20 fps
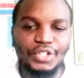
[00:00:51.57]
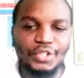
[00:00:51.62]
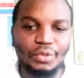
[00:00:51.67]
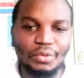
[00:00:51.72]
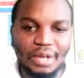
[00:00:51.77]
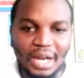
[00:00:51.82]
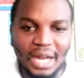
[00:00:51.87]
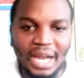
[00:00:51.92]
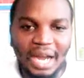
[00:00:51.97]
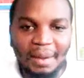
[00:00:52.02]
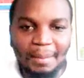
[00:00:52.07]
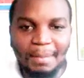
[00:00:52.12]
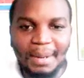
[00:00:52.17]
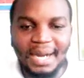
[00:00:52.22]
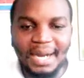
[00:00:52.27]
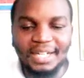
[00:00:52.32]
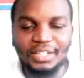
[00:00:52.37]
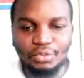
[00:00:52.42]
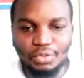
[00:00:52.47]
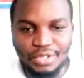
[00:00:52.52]
should come
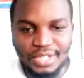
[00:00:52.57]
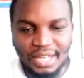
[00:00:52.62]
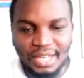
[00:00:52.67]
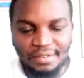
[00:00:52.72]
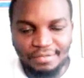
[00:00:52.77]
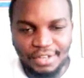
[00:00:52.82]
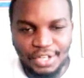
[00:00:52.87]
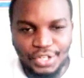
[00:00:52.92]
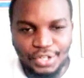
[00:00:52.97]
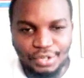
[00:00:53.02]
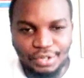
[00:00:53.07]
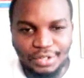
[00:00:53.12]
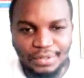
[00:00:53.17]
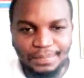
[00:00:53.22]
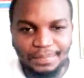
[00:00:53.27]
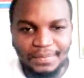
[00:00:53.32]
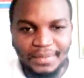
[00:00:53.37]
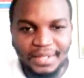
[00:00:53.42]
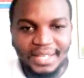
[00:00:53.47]
back to salvation.